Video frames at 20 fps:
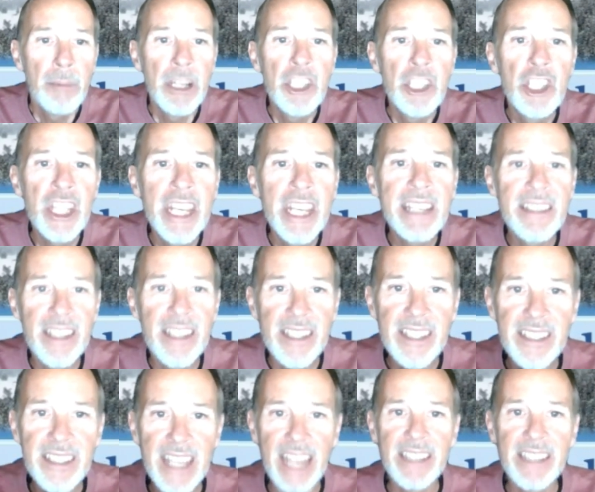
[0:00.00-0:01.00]
But
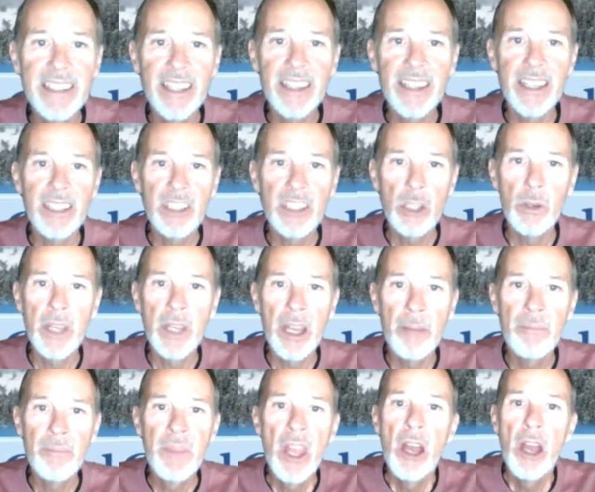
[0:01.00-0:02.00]
Jesus said to
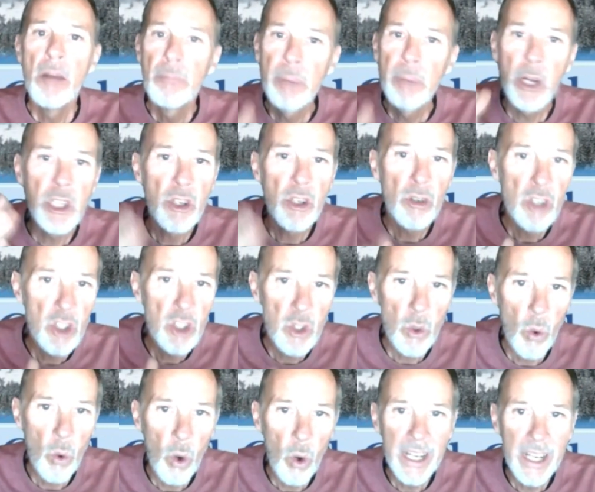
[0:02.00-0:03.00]
him, "Put your
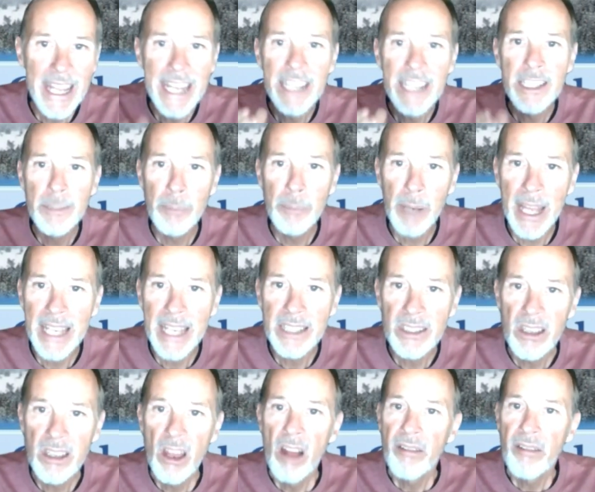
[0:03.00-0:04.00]
sword in its
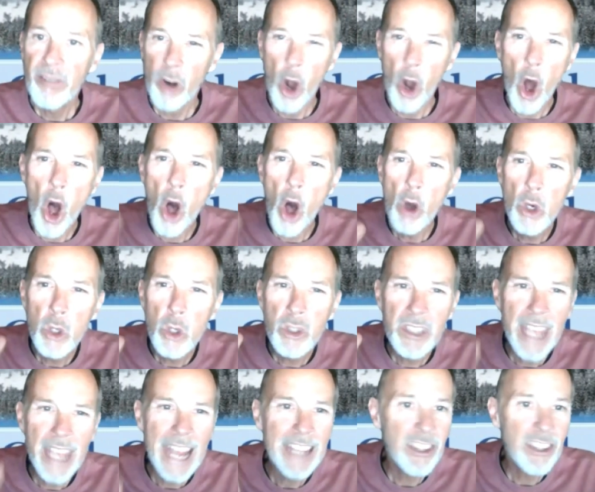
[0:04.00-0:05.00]
place, for all who
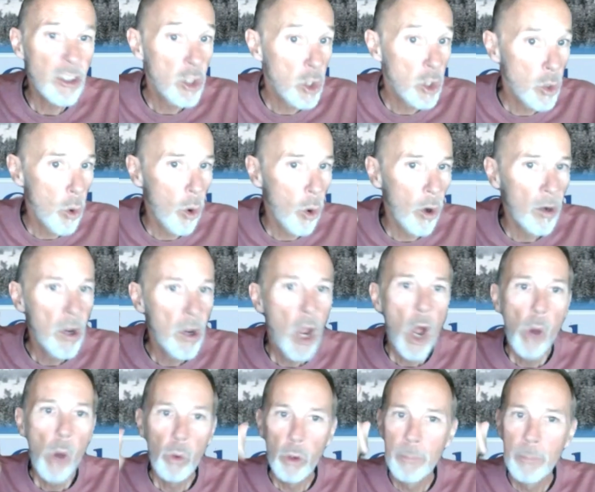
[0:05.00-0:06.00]
take the sword
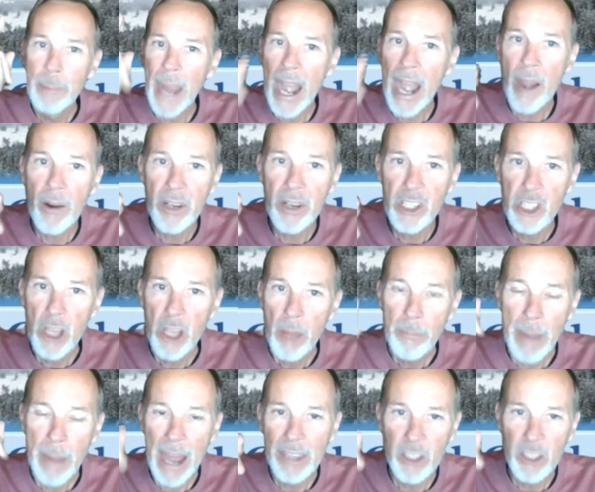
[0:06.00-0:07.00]
will perish
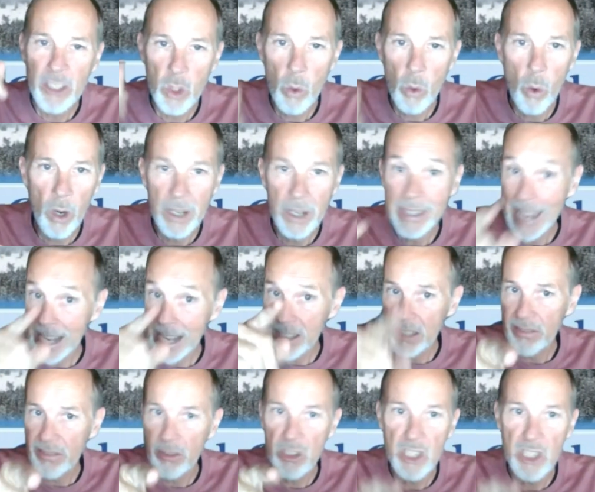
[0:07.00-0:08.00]
by the sword." That
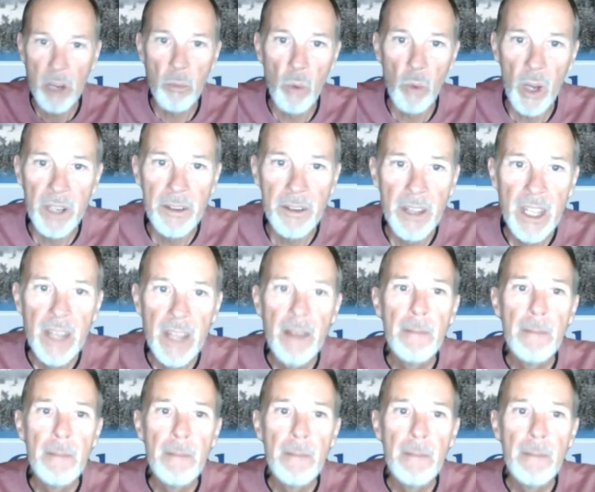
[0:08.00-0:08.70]
is for someone.